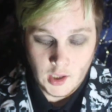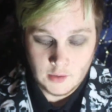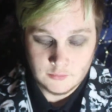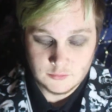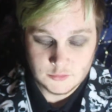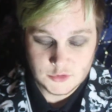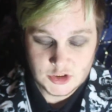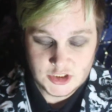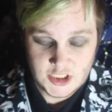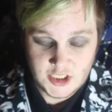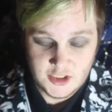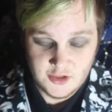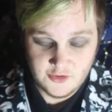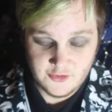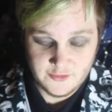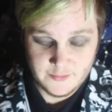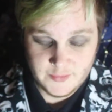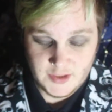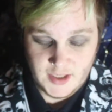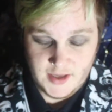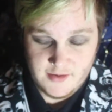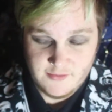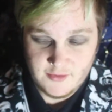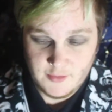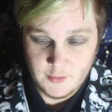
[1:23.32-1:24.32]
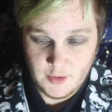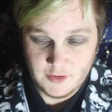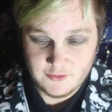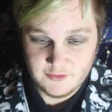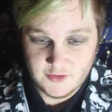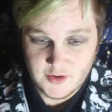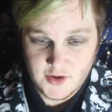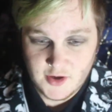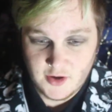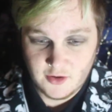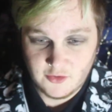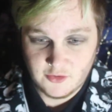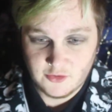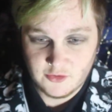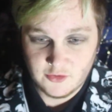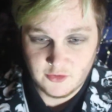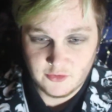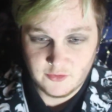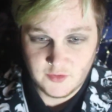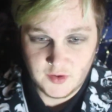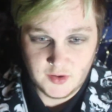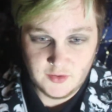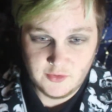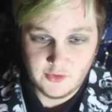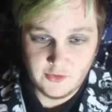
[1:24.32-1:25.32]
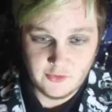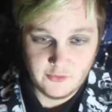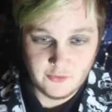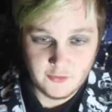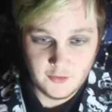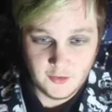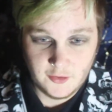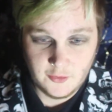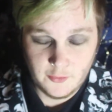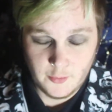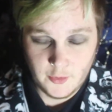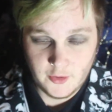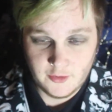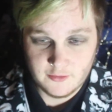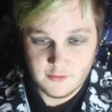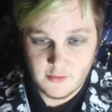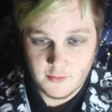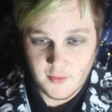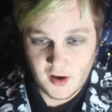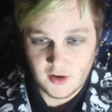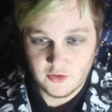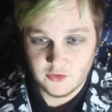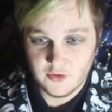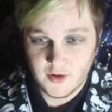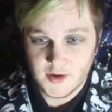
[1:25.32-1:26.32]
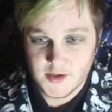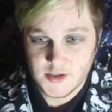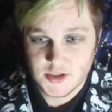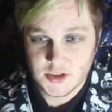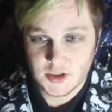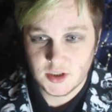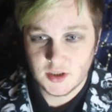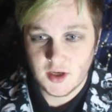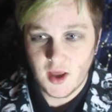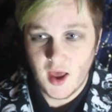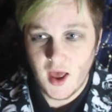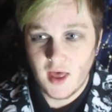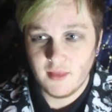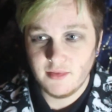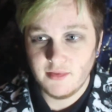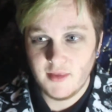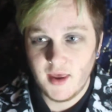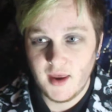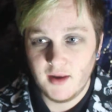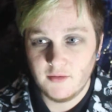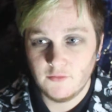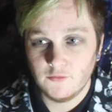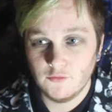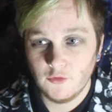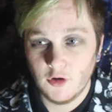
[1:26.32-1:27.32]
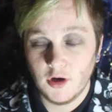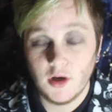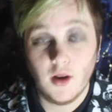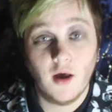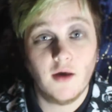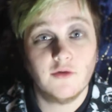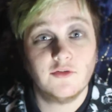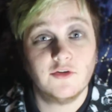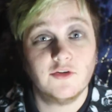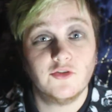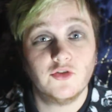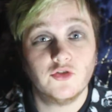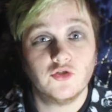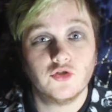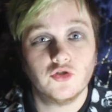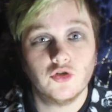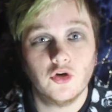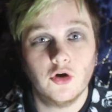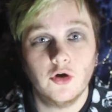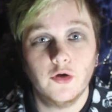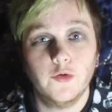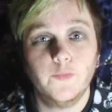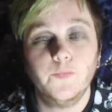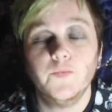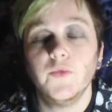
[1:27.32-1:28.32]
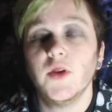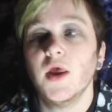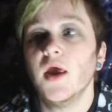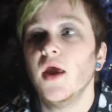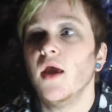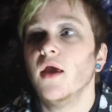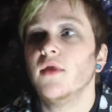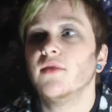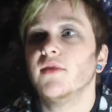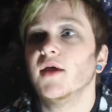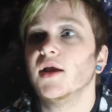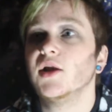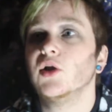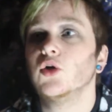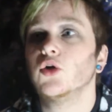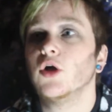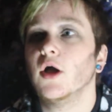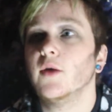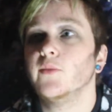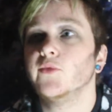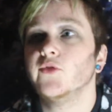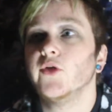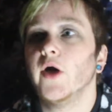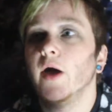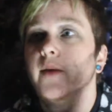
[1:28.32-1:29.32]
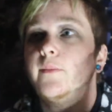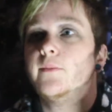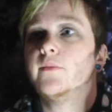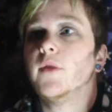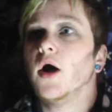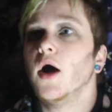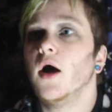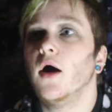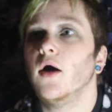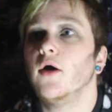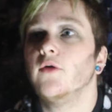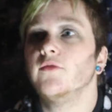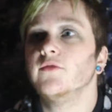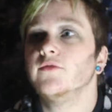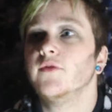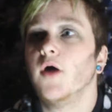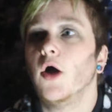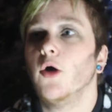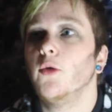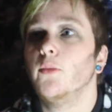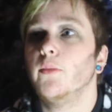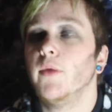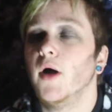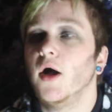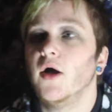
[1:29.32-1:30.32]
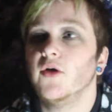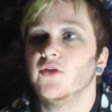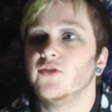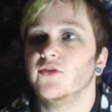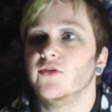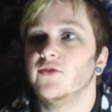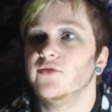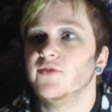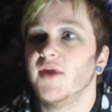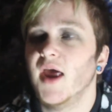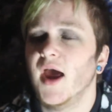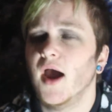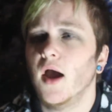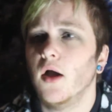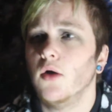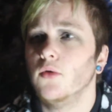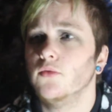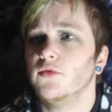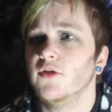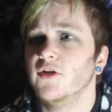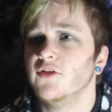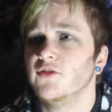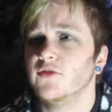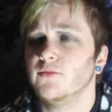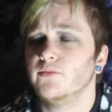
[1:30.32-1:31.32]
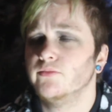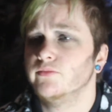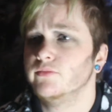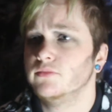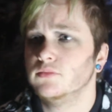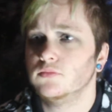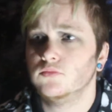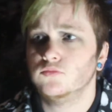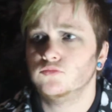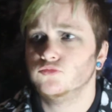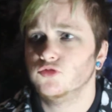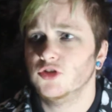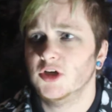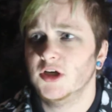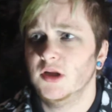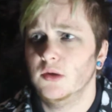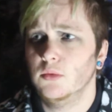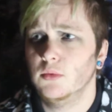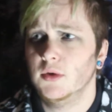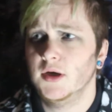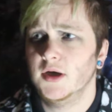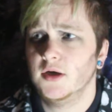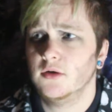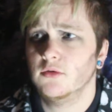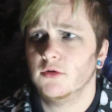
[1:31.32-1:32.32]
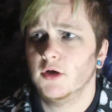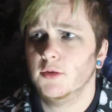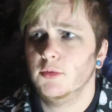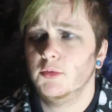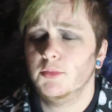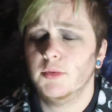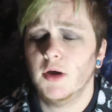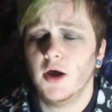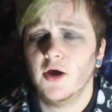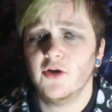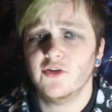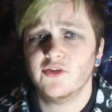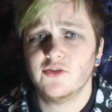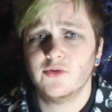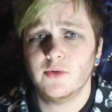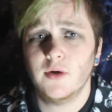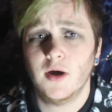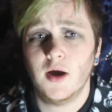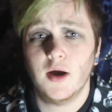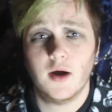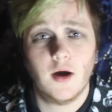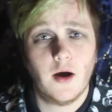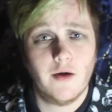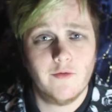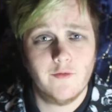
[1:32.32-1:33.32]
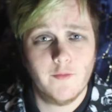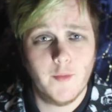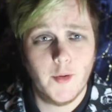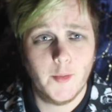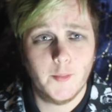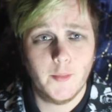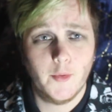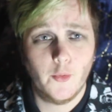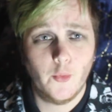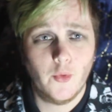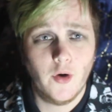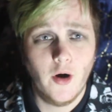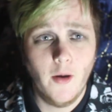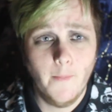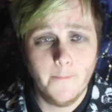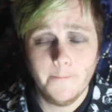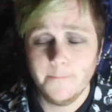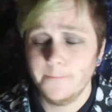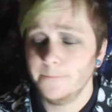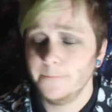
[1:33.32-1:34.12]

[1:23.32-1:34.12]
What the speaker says: She doesn't believe him at first, just thinks it's a figment of imagination, and then realises it's true. They look up some part of the old past of town. There's a really weird, creepy past to it. I can't remember what.